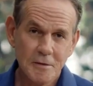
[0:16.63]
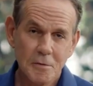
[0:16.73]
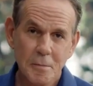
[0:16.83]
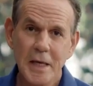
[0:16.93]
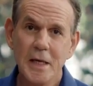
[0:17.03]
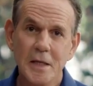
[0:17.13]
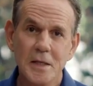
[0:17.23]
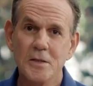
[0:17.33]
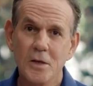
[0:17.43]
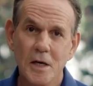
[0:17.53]
if you're making
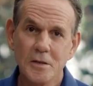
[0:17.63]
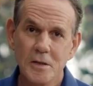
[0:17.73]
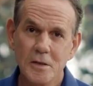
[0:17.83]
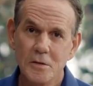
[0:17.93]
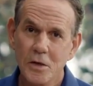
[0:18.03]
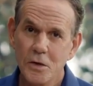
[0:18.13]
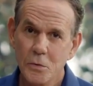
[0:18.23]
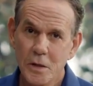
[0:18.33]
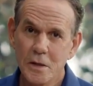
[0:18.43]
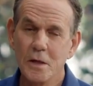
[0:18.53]
these sauces
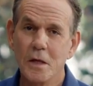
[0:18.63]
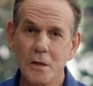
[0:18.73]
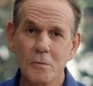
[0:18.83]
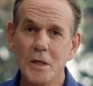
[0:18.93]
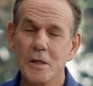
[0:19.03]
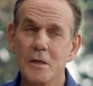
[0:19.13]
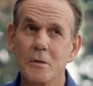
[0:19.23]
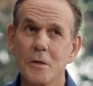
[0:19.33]
with